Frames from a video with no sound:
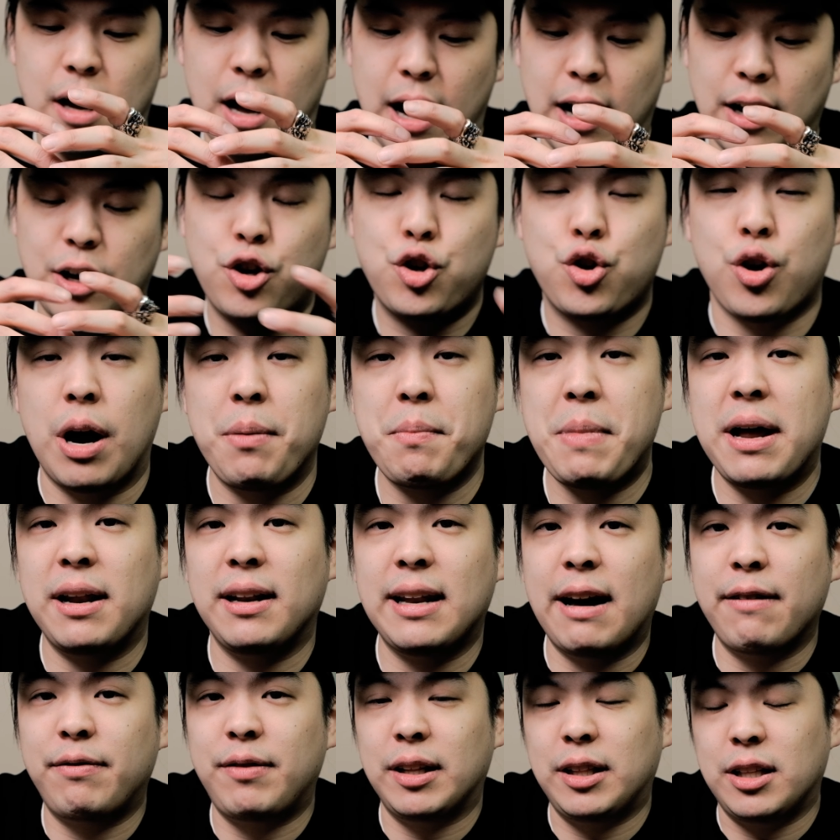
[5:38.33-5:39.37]
uh, crema
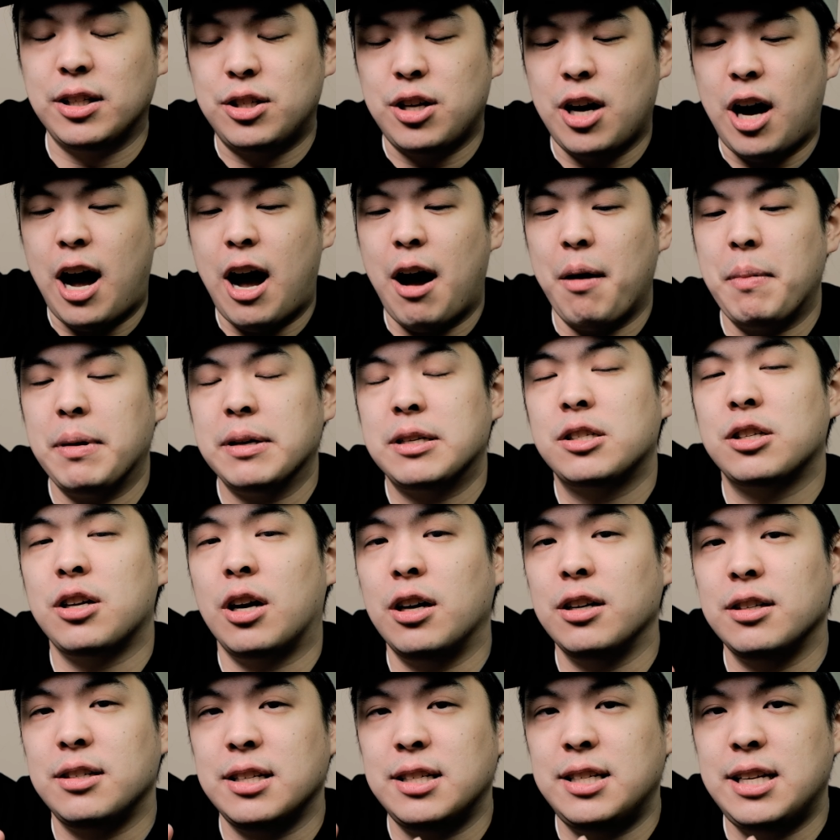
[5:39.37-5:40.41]
left at the top. It
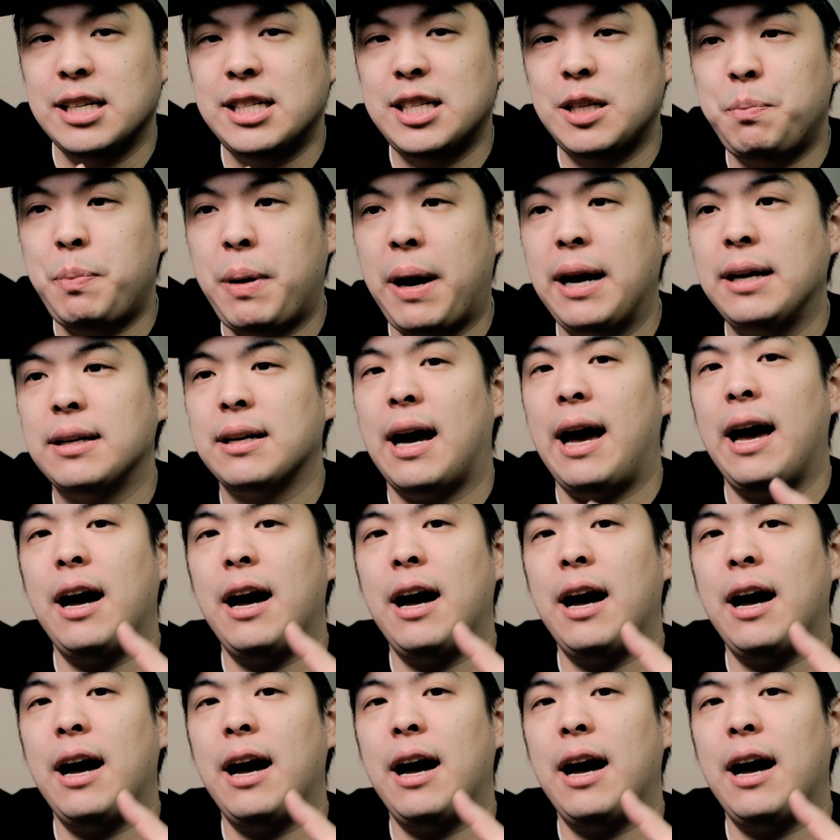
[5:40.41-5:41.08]
started to dissipate.